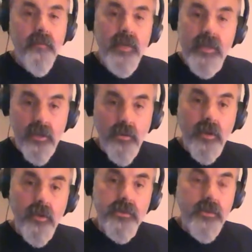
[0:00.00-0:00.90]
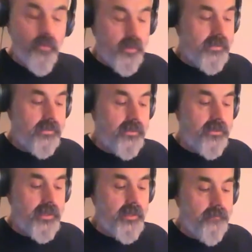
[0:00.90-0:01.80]
But you know it also works as a
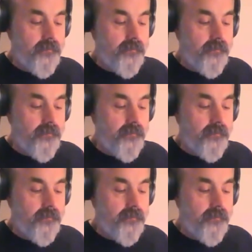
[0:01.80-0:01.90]
G.